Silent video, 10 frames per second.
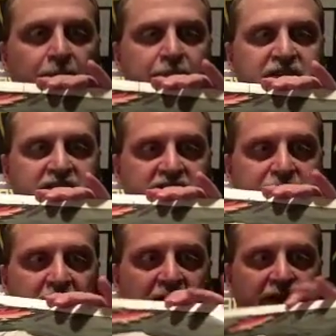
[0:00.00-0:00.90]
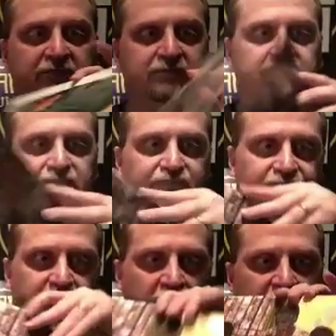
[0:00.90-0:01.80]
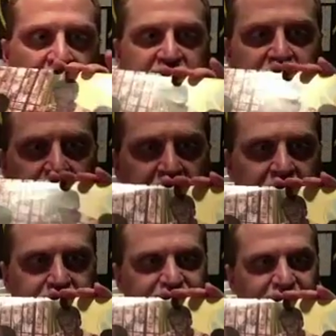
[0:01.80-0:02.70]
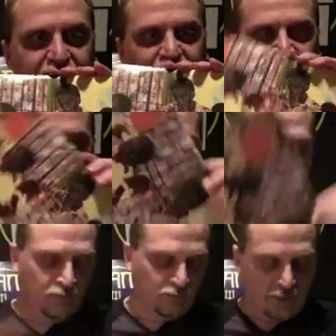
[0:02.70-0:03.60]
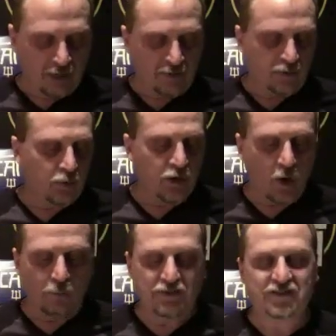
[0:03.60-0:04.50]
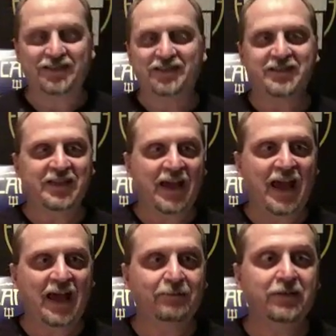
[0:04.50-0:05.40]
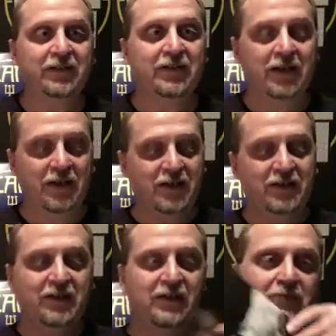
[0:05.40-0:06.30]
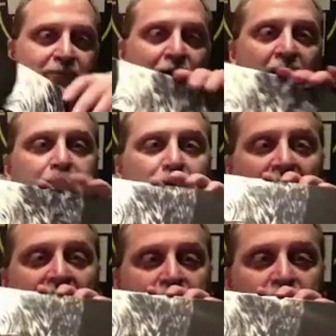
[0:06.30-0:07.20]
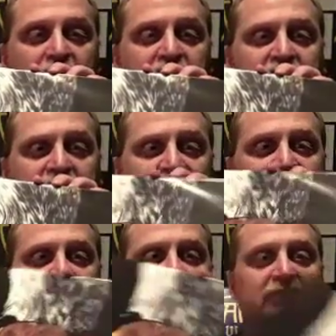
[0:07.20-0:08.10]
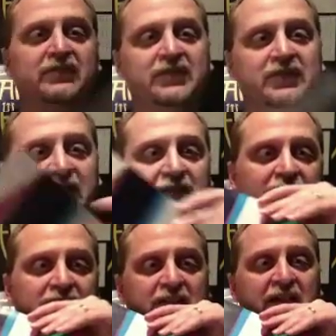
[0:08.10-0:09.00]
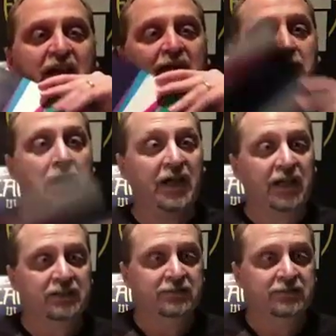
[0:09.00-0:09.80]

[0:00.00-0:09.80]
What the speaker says: businessman in Nigeria. I don't know what all businesses he had, but bottom line was he had money,